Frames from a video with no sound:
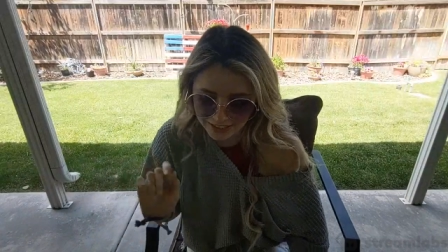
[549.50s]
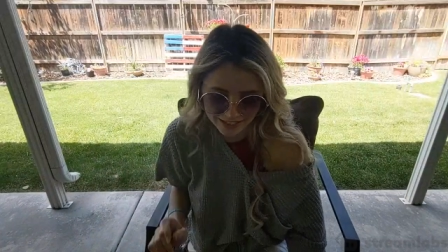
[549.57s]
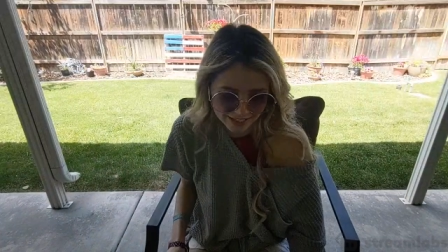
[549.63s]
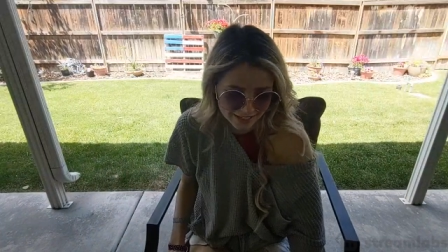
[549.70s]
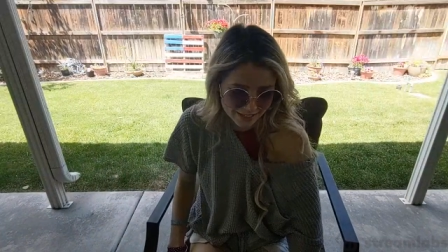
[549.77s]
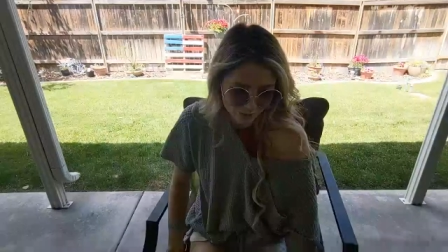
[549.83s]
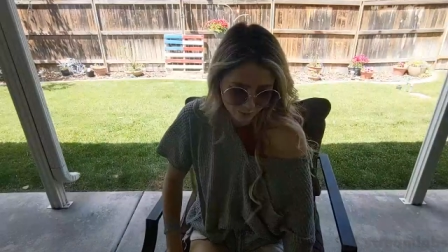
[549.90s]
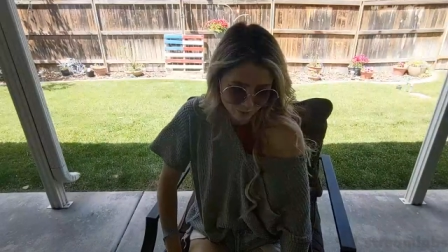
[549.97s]

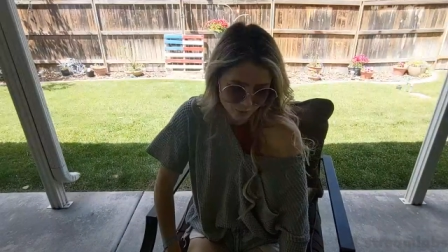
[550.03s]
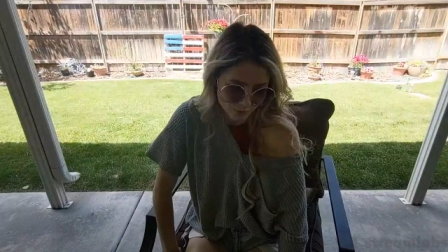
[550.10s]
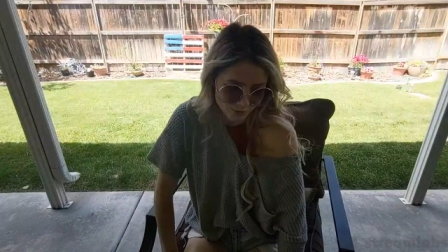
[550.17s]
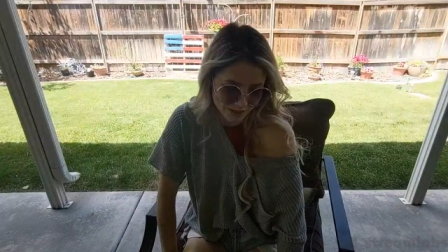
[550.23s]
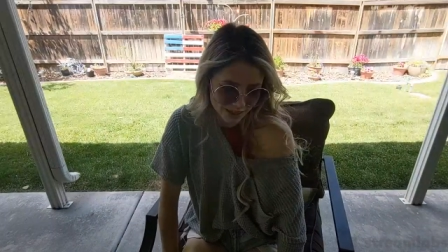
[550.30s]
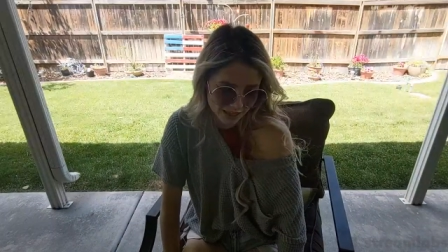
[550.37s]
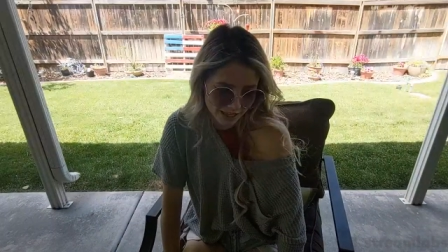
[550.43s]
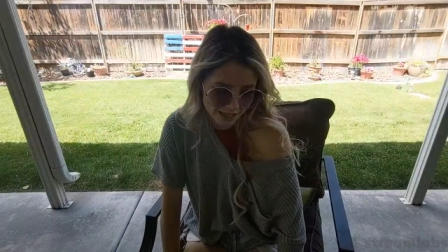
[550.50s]
Cause he's
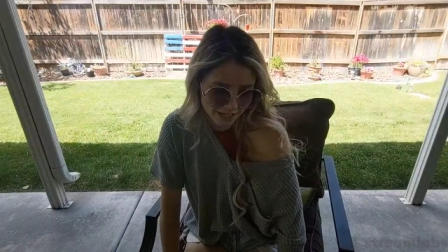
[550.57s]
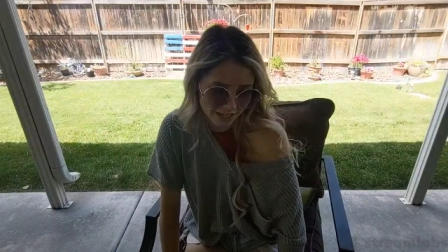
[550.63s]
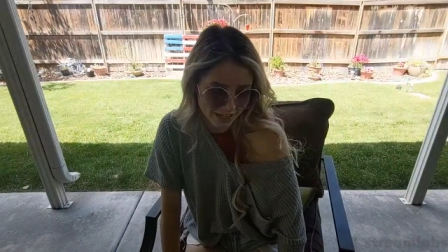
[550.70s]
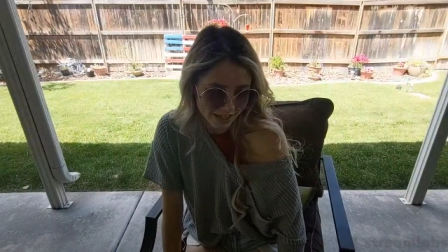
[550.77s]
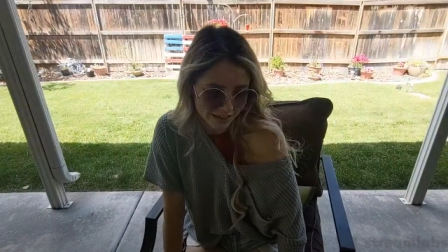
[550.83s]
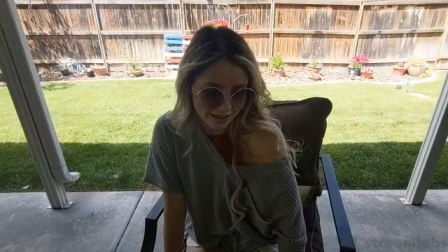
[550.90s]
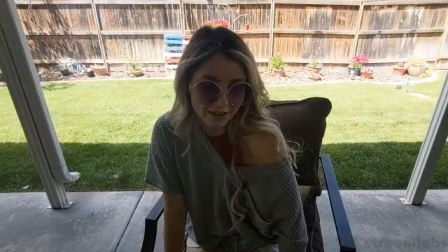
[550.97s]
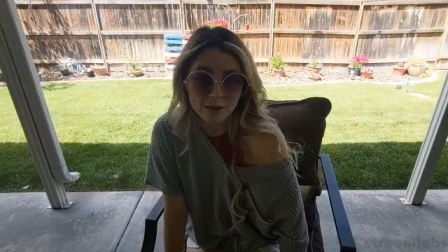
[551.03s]
helpful with the
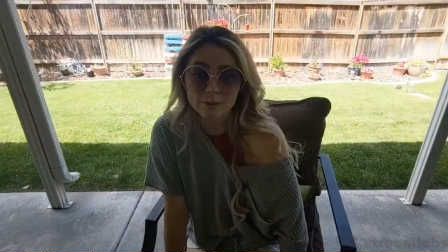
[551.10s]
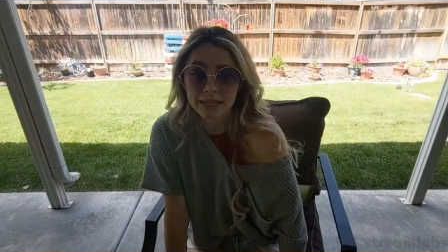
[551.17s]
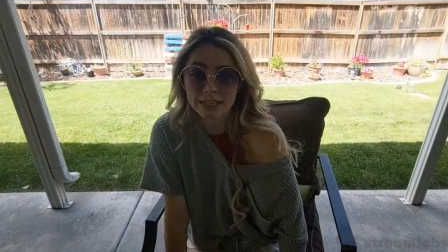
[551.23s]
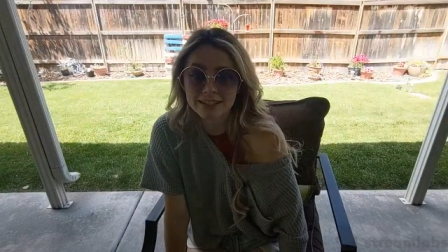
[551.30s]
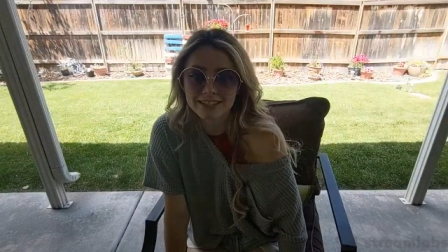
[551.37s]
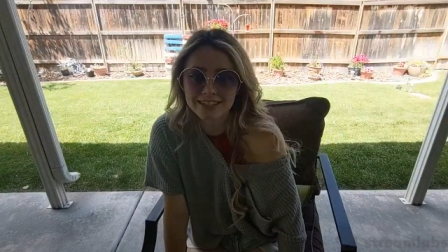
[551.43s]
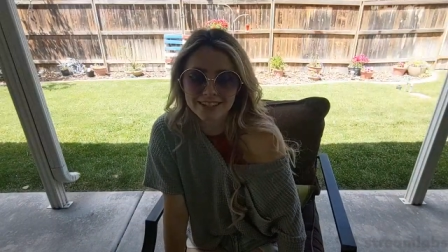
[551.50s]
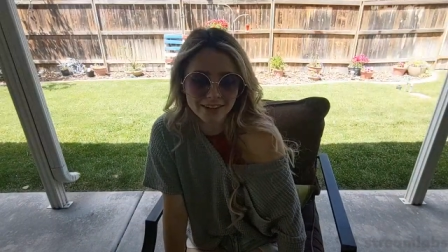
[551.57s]
uh, the
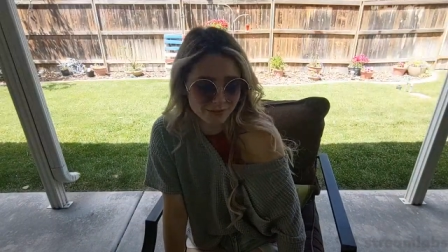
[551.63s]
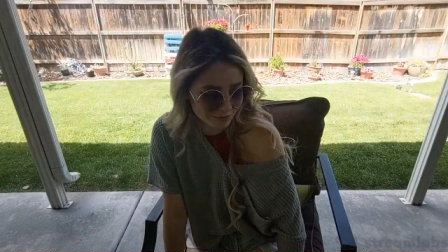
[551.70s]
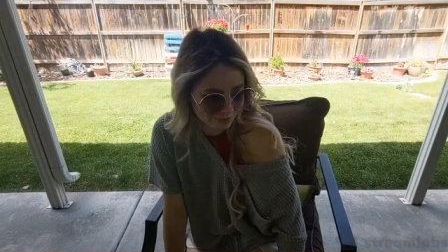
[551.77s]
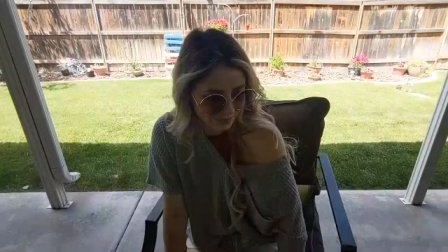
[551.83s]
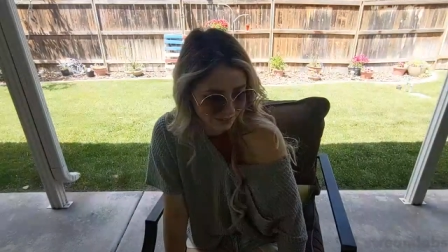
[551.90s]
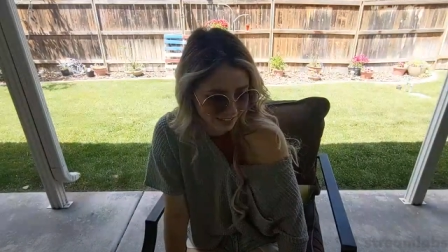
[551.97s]
commands and stuff.